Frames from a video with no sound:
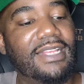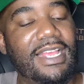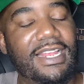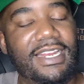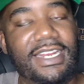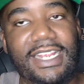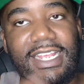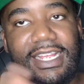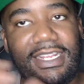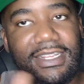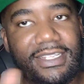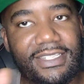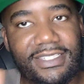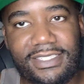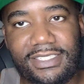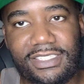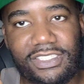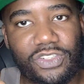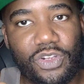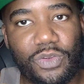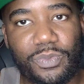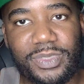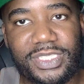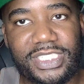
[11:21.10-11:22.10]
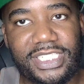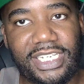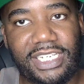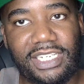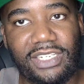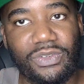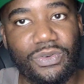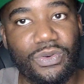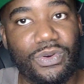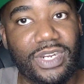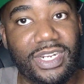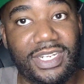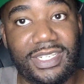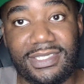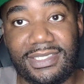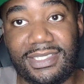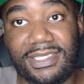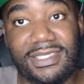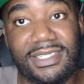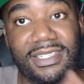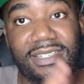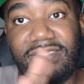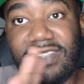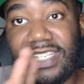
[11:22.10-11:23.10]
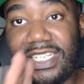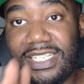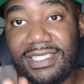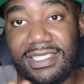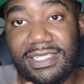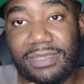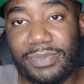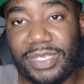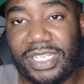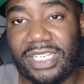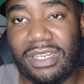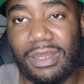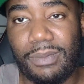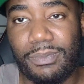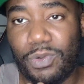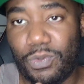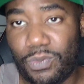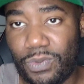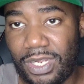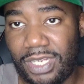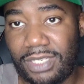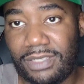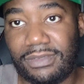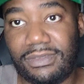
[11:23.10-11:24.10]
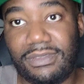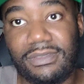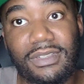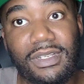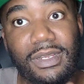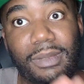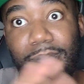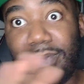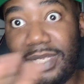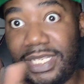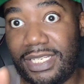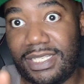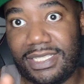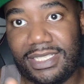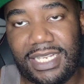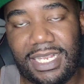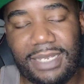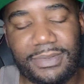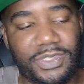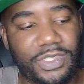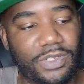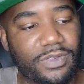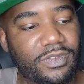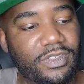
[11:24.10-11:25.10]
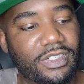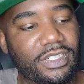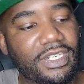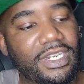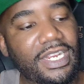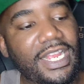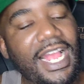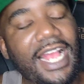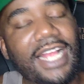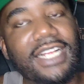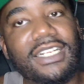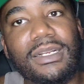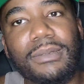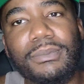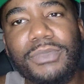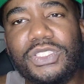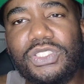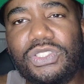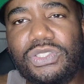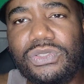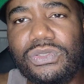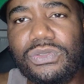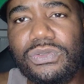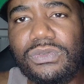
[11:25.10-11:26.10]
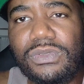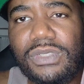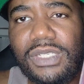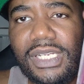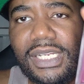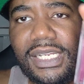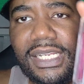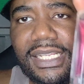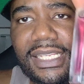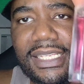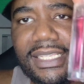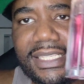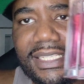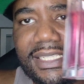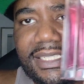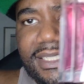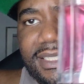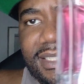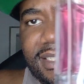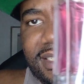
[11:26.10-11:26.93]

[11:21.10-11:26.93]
and again, this is in no particular order because this could have easily been number 1 a million times over. At number 2, this